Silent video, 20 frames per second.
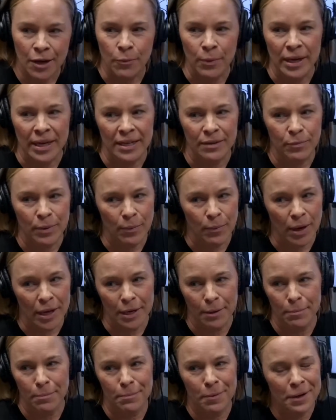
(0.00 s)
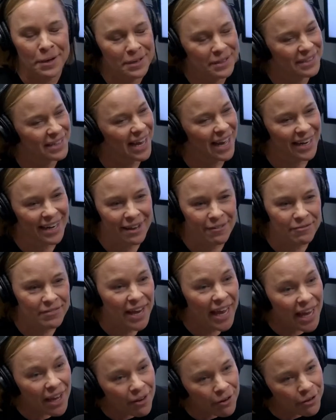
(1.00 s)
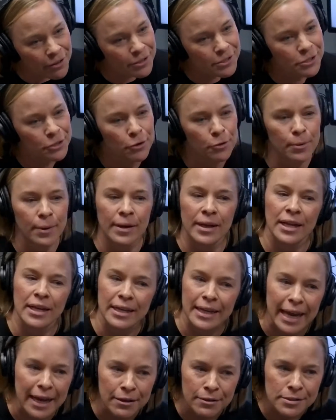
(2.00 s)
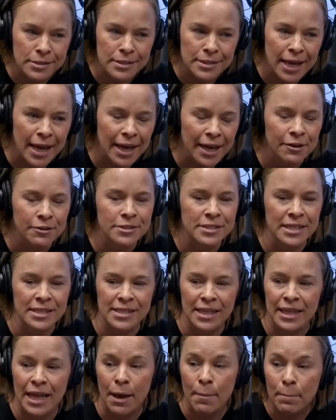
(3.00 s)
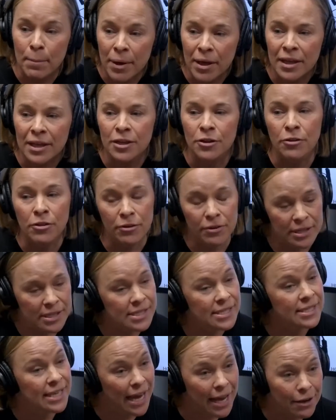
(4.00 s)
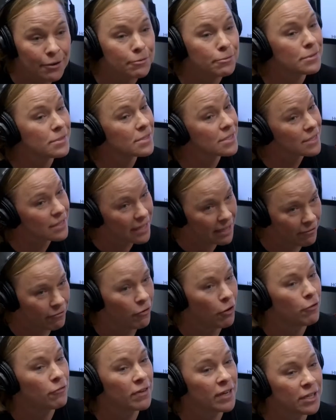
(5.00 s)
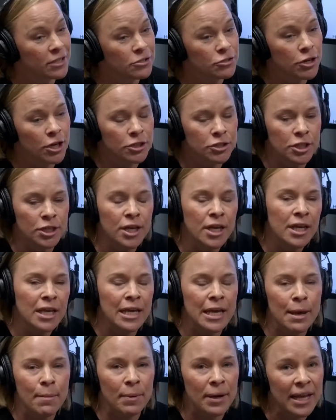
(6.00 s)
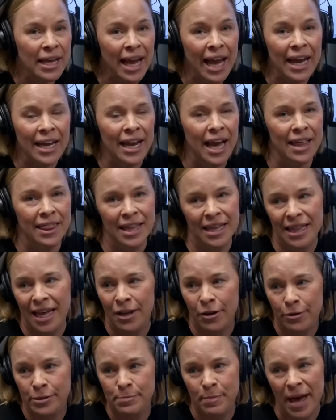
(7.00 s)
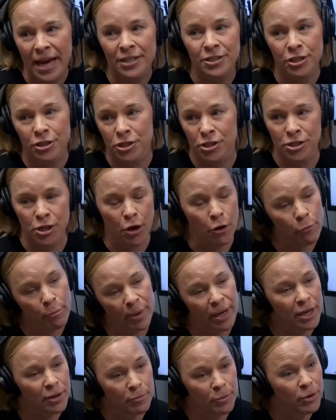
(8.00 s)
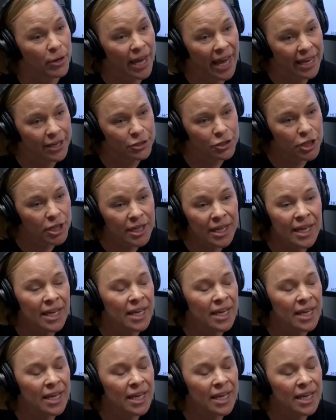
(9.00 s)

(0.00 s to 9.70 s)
We want to not have nails, we want to get nails and tires, things like that. But, there is sounds involving construction. But again, I think that goes back to just the open communication.